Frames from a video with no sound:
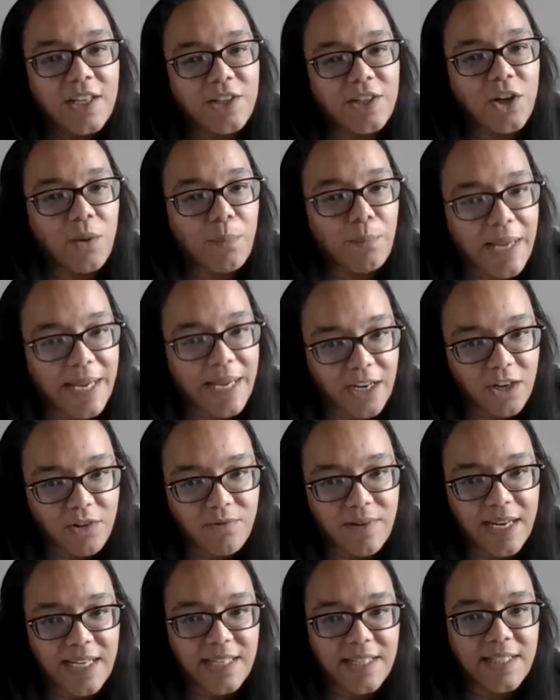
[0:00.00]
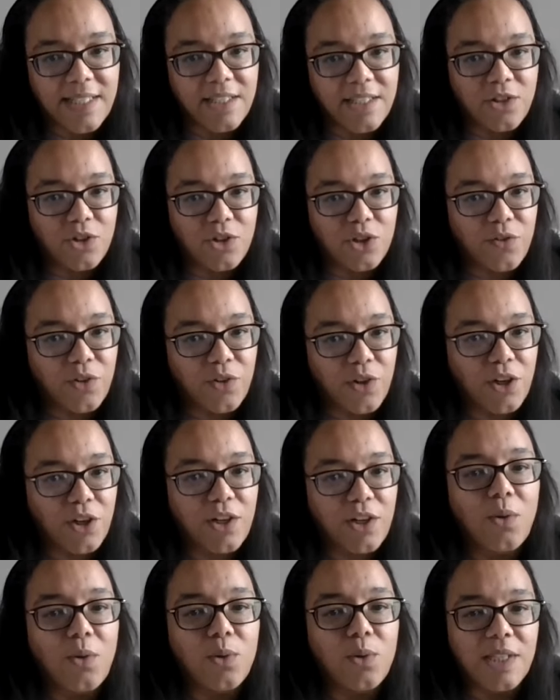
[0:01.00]
not make race a sort of
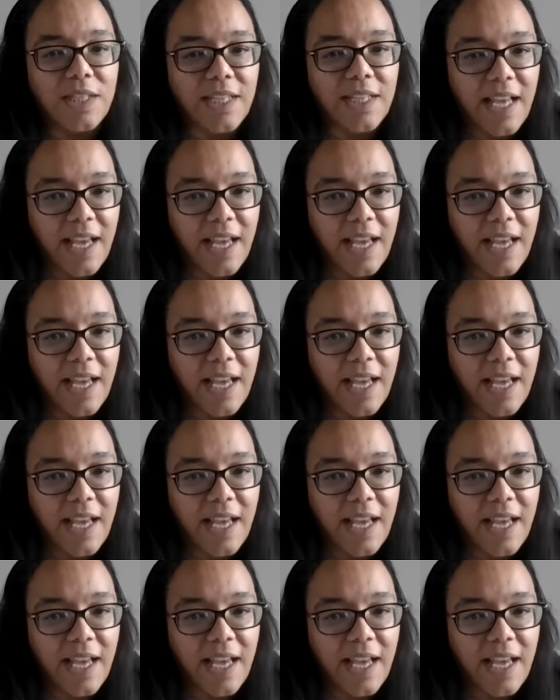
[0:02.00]
golden